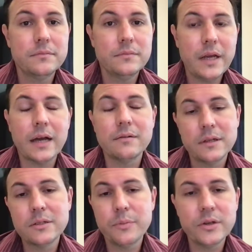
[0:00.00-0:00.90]
Yeah,
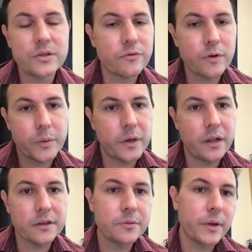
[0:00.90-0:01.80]
that's a pretty straightforward one.
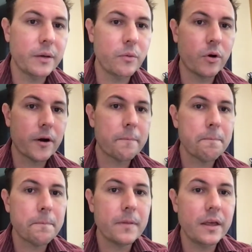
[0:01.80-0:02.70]
I'll explain more
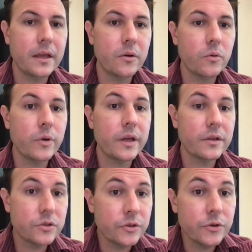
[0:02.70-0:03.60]
in week
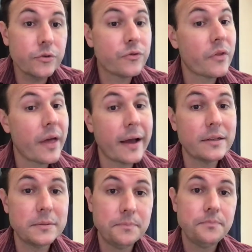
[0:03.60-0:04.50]
2 for
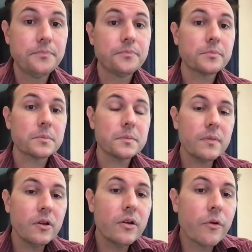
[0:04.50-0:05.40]
that.
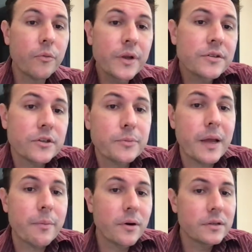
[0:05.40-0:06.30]
You have a research
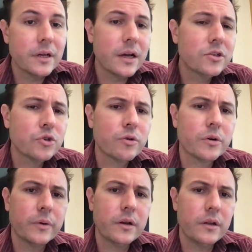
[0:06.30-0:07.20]
paper, a shorter
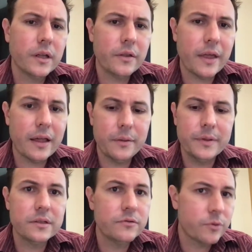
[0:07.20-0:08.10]
one looking at the
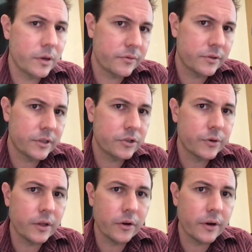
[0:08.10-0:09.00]
elements of 21st
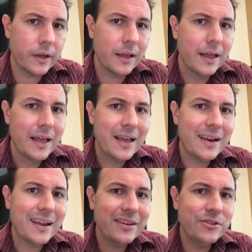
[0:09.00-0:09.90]
century learning.
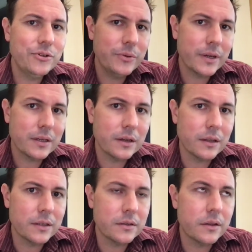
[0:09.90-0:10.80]
And I do
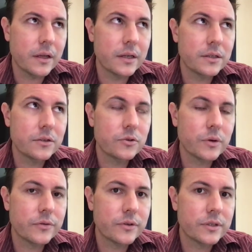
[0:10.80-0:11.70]
acknowledge that
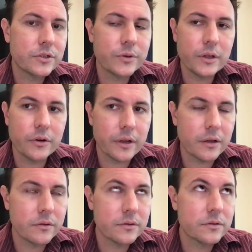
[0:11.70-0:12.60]
21st century
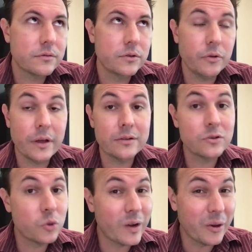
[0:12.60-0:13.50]
learning is
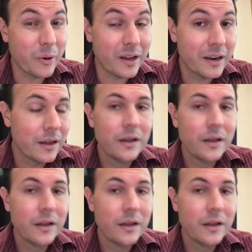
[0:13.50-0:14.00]
2021.